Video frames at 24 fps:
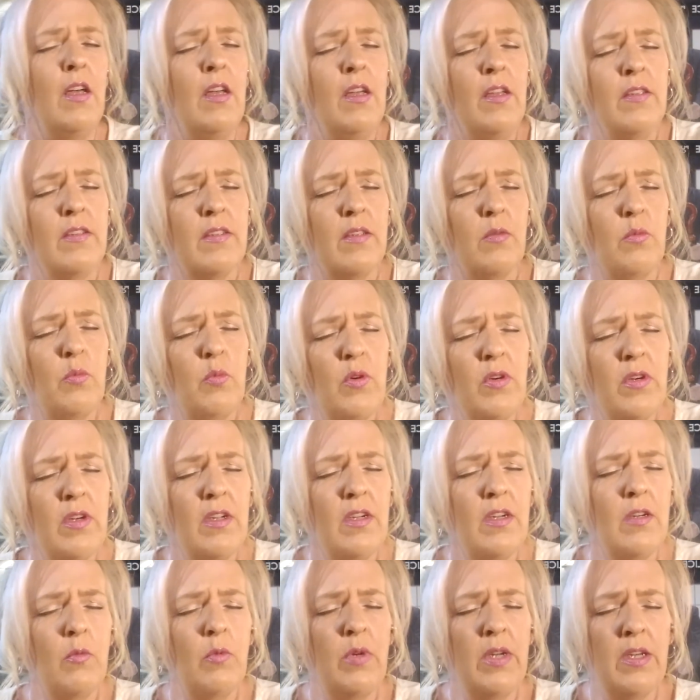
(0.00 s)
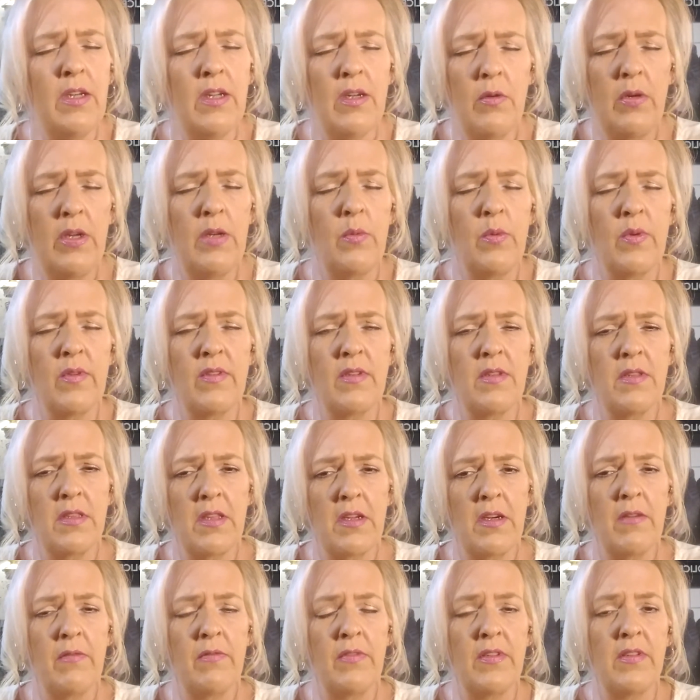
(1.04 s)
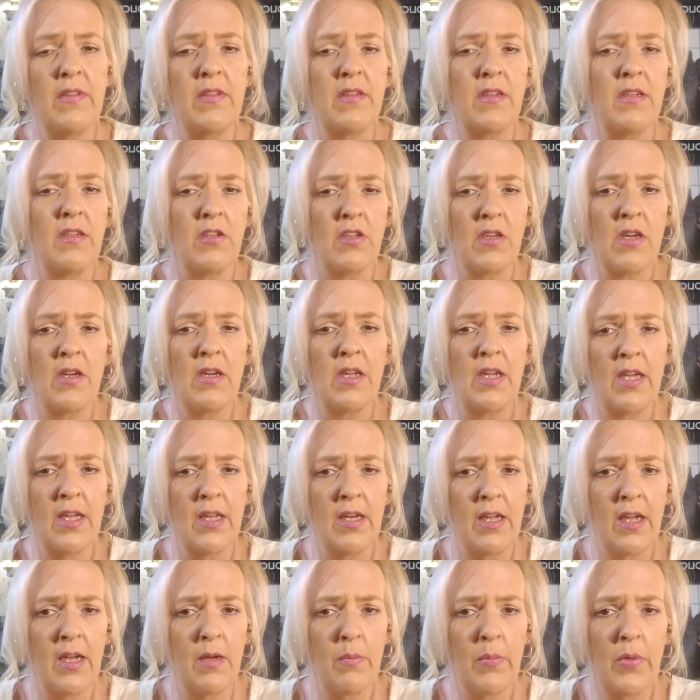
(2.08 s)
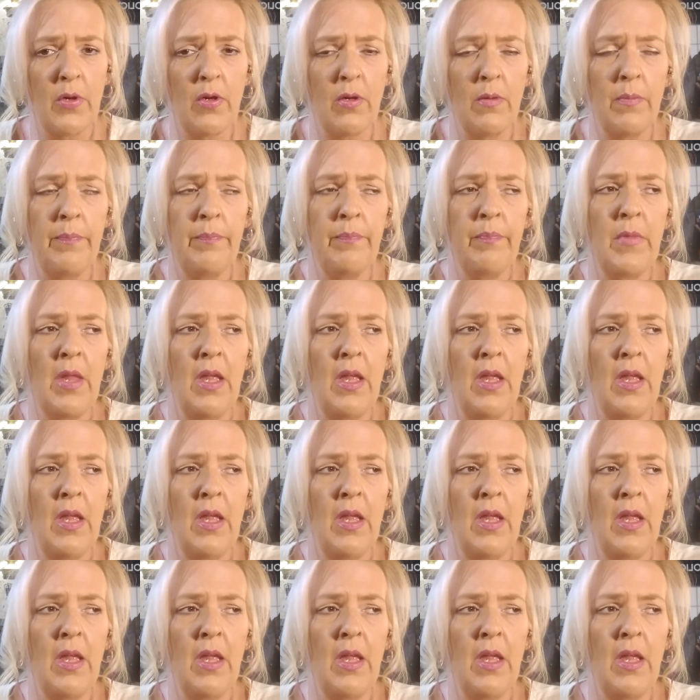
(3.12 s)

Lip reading: So we know he wasn't there visiting Johnny and Amber.